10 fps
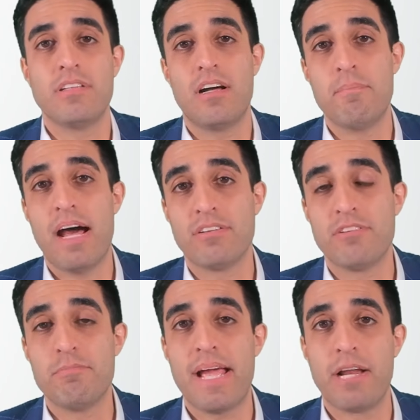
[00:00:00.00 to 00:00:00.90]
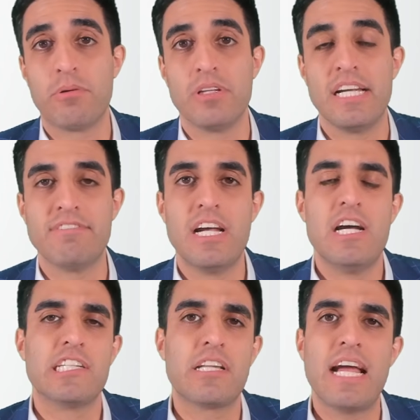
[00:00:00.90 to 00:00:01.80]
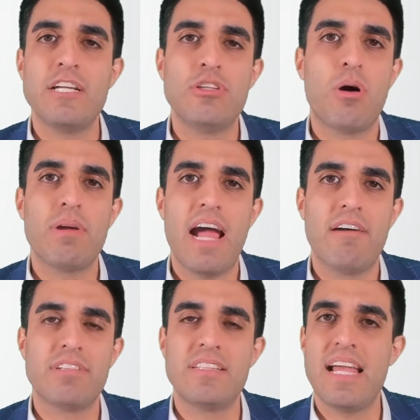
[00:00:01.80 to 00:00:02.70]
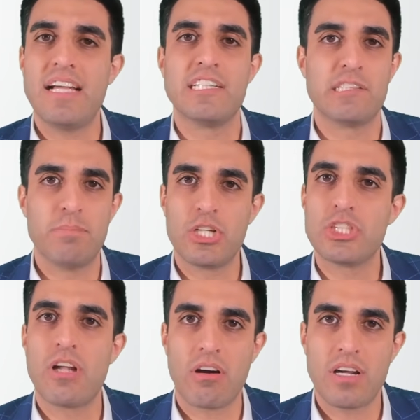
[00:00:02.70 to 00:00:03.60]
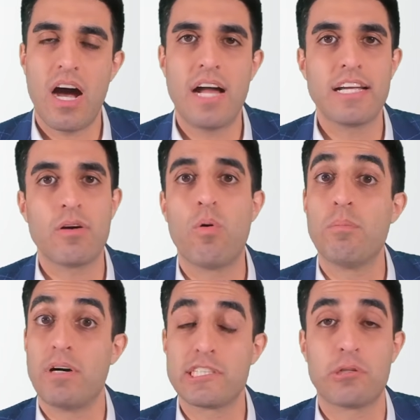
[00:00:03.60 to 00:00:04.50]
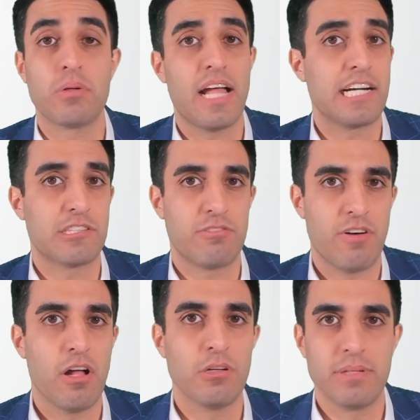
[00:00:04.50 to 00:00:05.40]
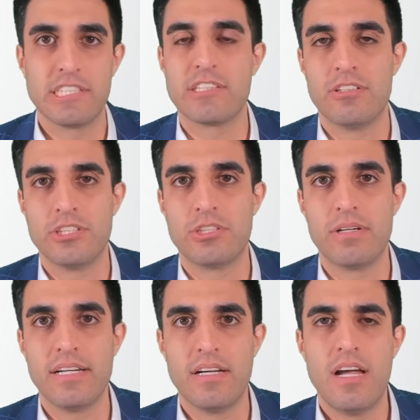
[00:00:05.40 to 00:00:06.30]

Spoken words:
amount of pain relief so that you don't have to take as much narcotic or muscle relaxer following surgery.